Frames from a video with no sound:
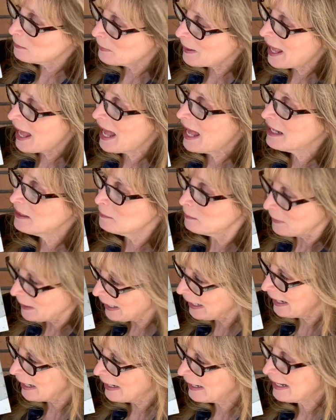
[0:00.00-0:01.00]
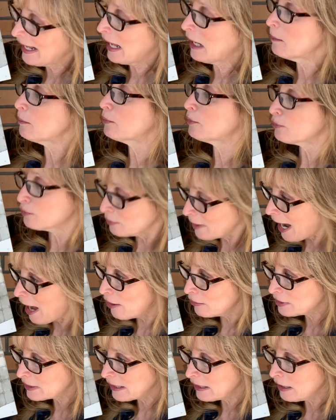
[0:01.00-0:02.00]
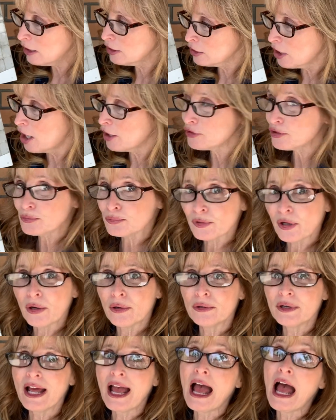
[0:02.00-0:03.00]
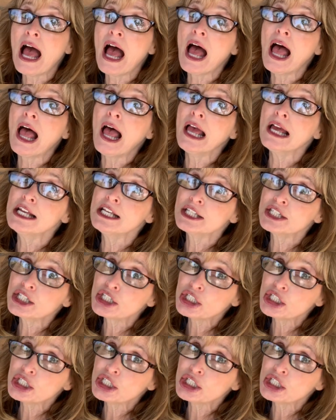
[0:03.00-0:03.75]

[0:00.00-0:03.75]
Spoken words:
bad pig came prowling along the road as